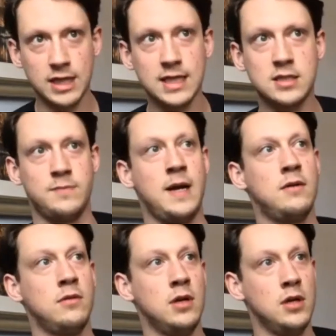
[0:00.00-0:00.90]
it's
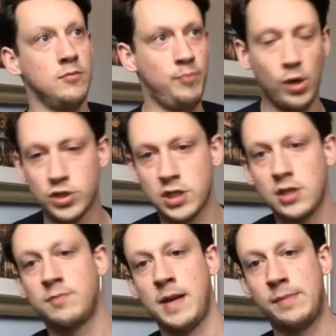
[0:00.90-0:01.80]
about pushing
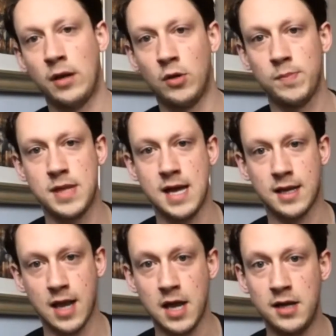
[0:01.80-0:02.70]
people up that
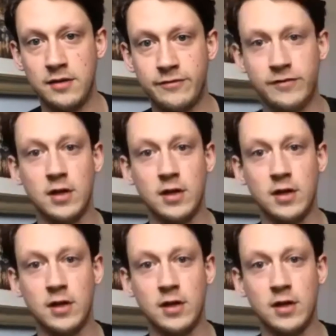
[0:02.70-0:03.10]
curve,